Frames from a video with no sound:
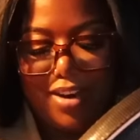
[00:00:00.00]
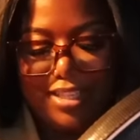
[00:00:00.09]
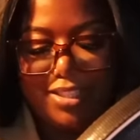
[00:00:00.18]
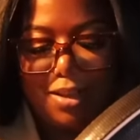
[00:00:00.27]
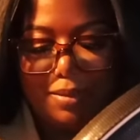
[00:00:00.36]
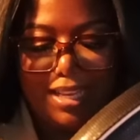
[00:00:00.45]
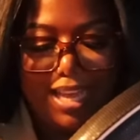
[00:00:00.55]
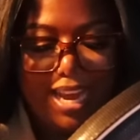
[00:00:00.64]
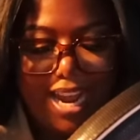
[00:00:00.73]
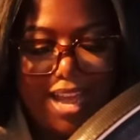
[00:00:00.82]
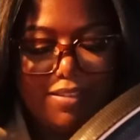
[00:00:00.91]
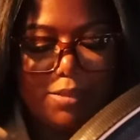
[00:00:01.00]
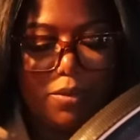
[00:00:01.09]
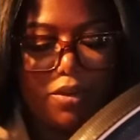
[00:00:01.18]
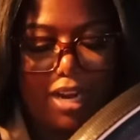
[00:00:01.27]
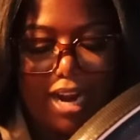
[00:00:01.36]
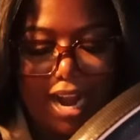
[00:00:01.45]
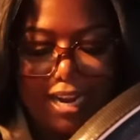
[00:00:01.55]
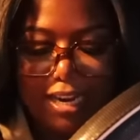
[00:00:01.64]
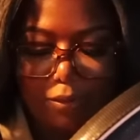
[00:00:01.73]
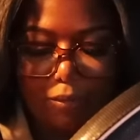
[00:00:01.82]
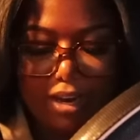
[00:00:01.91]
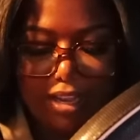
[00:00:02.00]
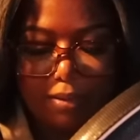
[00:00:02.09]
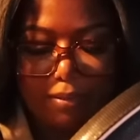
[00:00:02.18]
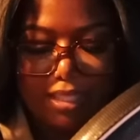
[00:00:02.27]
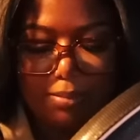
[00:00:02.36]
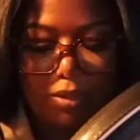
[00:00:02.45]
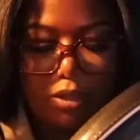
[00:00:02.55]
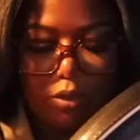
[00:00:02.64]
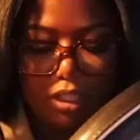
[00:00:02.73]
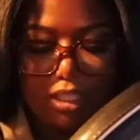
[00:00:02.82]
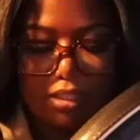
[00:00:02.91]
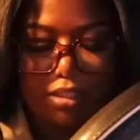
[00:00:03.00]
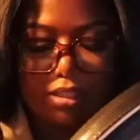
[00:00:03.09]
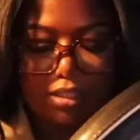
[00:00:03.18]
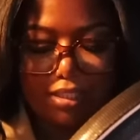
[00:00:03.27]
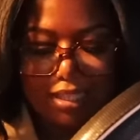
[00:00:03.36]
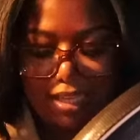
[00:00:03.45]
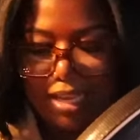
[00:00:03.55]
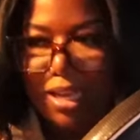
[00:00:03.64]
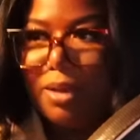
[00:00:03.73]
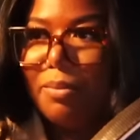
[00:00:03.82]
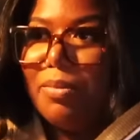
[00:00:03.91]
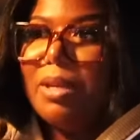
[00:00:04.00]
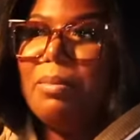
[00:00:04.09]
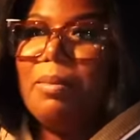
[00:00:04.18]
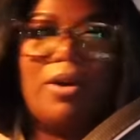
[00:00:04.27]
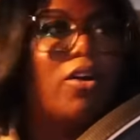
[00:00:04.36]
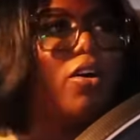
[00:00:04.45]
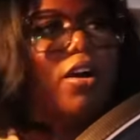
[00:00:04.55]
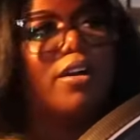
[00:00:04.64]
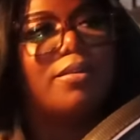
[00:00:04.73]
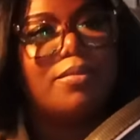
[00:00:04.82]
right, so I'm glad I have a spoon in here. I need to re-up, get some more utensils. Put them in my car.